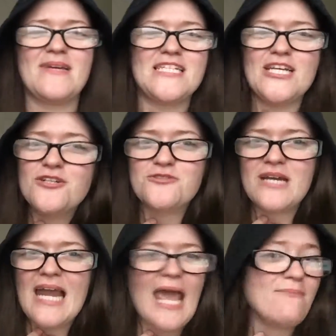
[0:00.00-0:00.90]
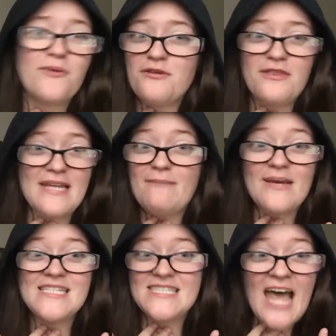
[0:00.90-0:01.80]
my children. I birthed them
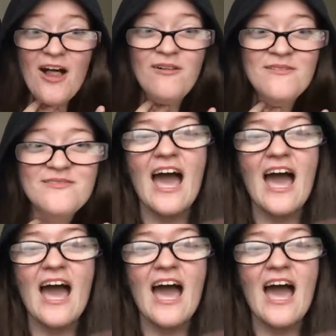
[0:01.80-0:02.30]
myself.